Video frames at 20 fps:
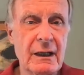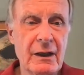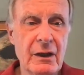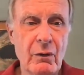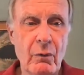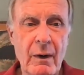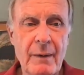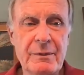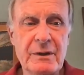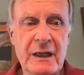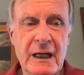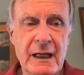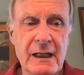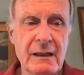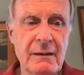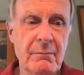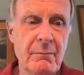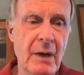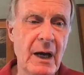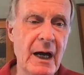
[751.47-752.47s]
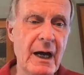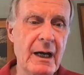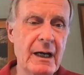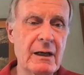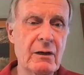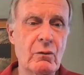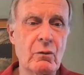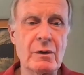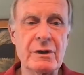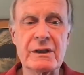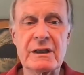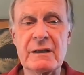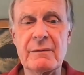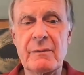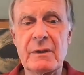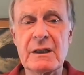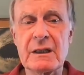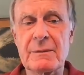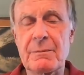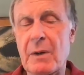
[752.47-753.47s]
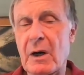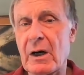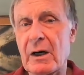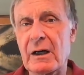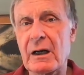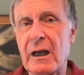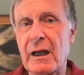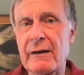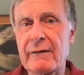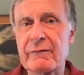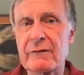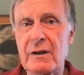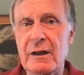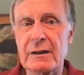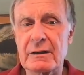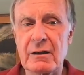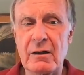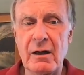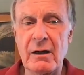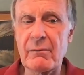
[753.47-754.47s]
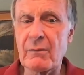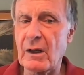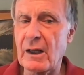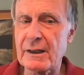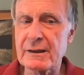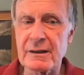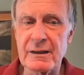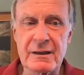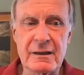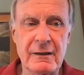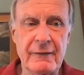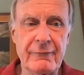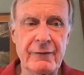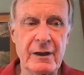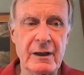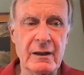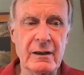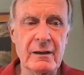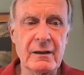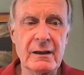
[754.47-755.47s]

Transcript: the website, mywisdominspiredlife.com. Lots of stuff there.